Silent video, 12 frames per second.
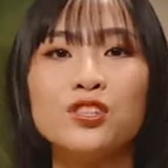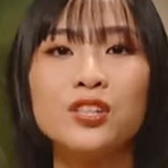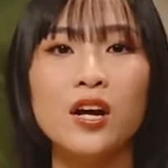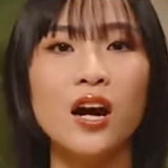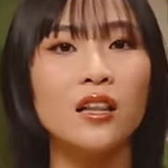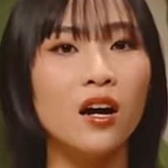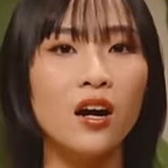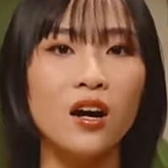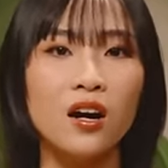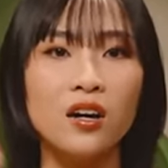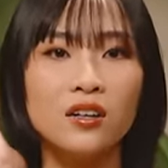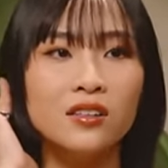
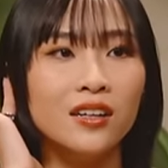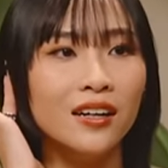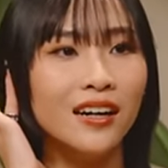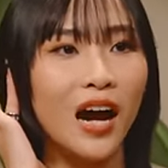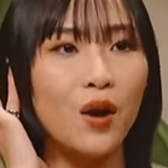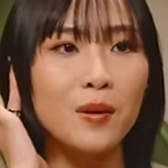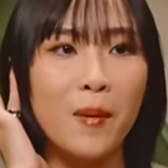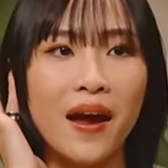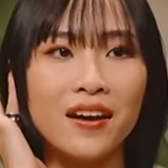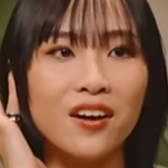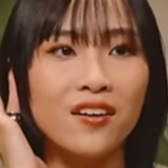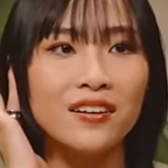hello. Are we
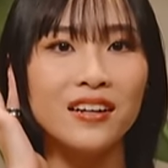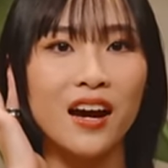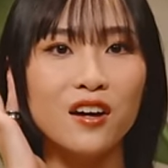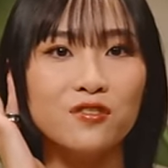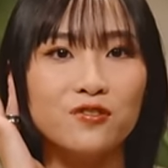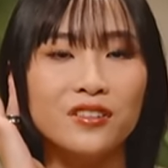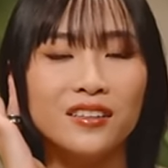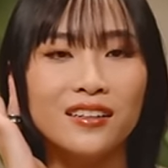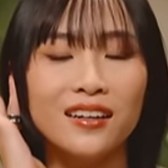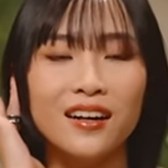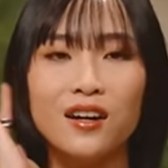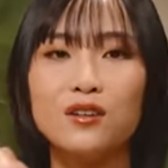paying her
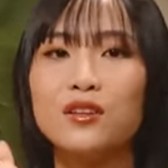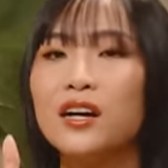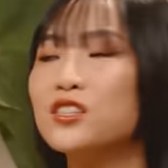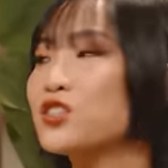enough? Oh, the answer